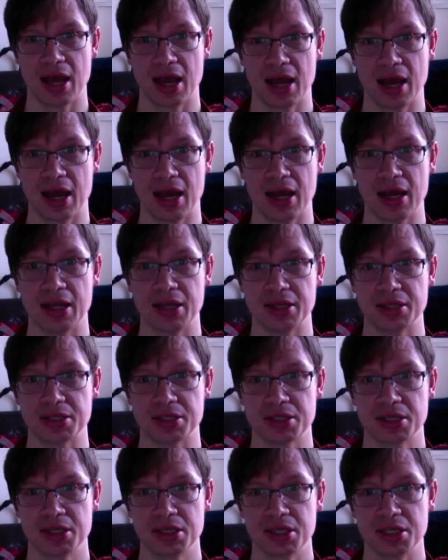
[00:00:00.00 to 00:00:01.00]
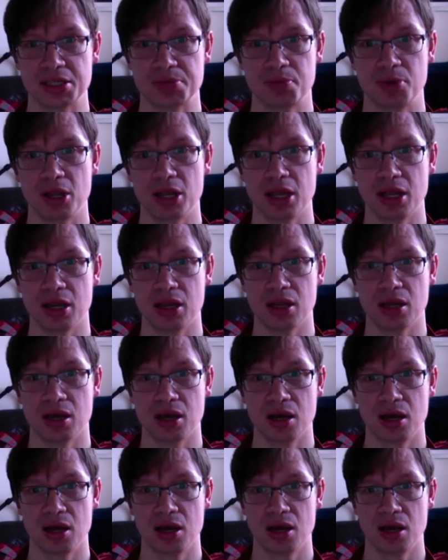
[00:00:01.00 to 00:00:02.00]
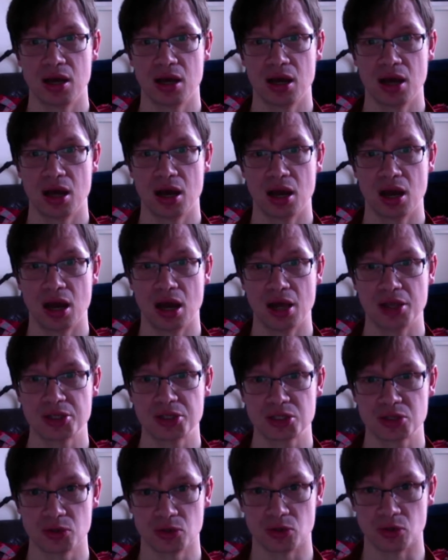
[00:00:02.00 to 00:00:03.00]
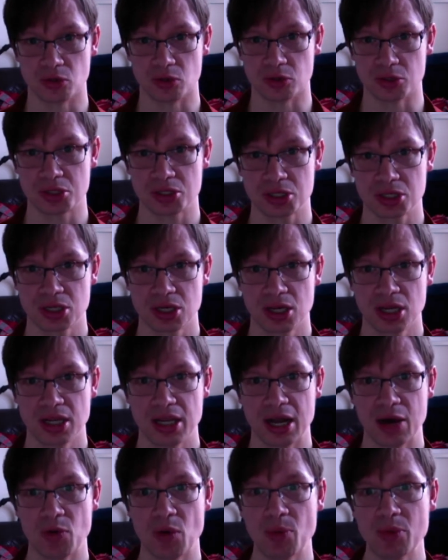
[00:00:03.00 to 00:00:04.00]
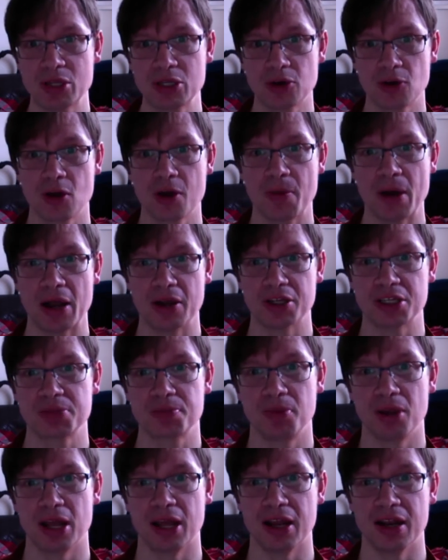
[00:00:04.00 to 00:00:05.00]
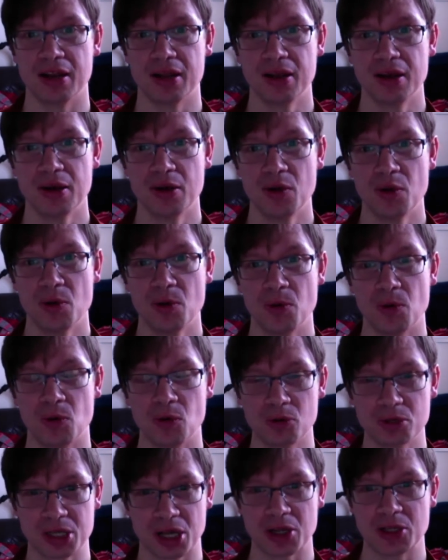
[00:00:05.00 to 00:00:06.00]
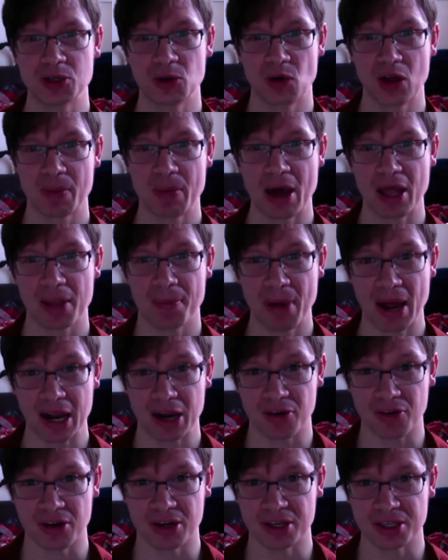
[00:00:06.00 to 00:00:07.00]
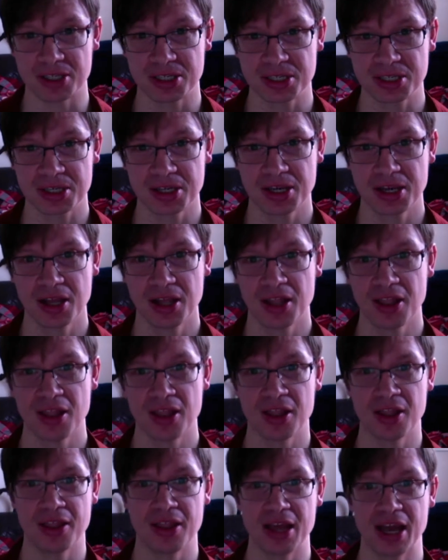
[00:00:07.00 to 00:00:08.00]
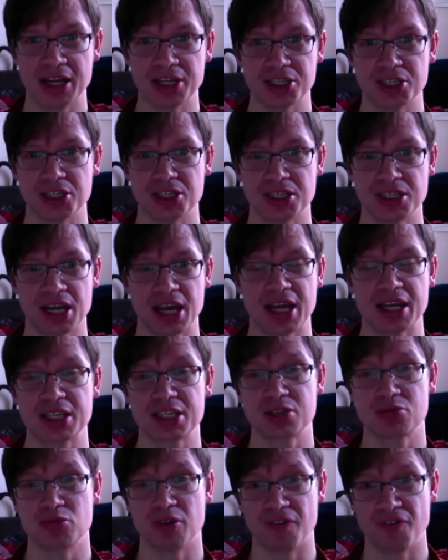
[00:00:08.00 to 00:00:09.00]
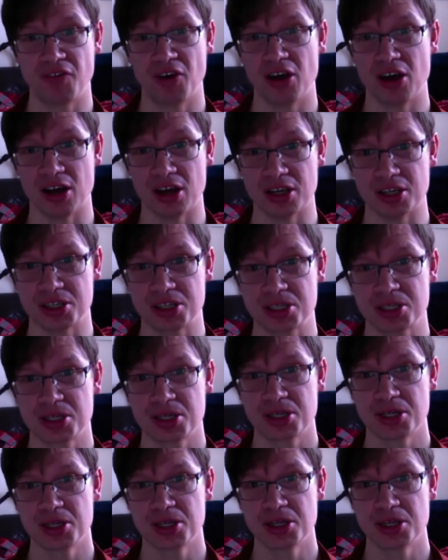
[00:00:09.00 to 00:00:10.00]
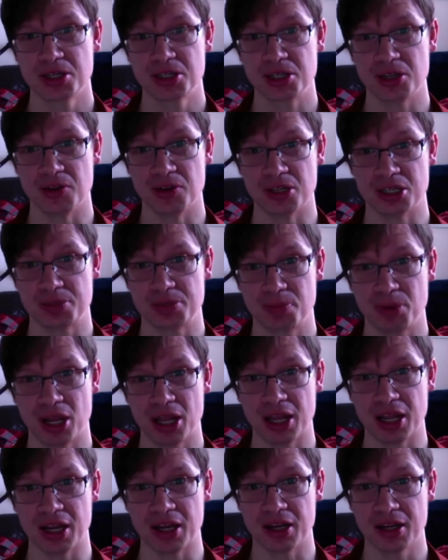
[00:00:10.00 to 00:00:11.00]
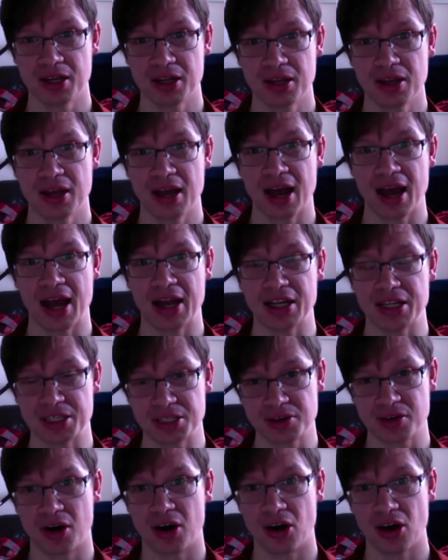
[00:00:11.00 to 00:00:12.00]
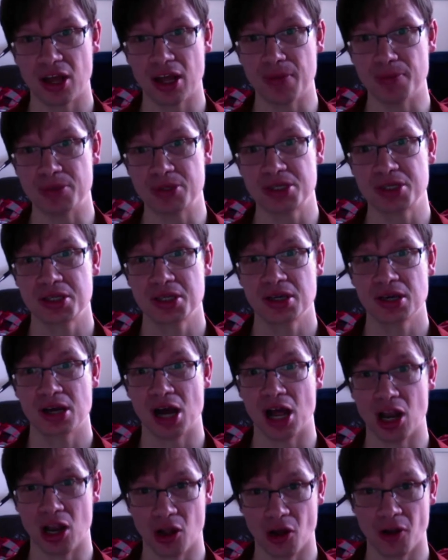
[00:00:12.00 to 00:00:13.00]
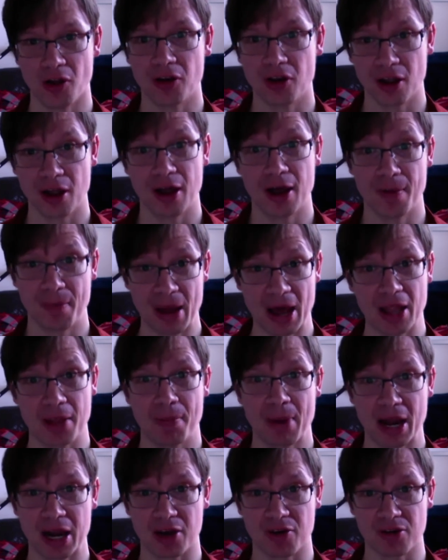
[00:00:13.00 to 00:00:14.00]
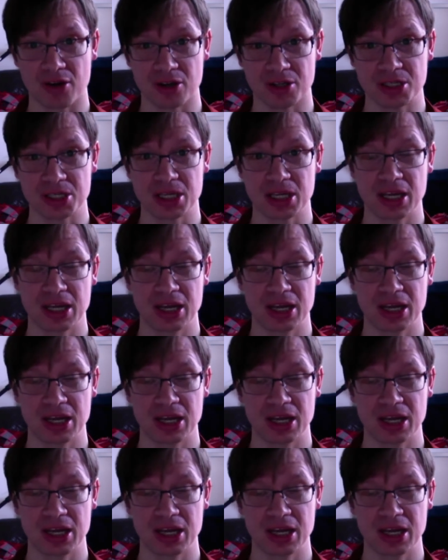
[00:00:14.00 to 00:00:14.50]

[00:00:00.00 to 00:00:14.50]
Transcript: and the spleen stores. Now when we talk about the spleen, we're also talking about the pancreas. The ancient text refers to the spleen and describes a lot about the pancreas,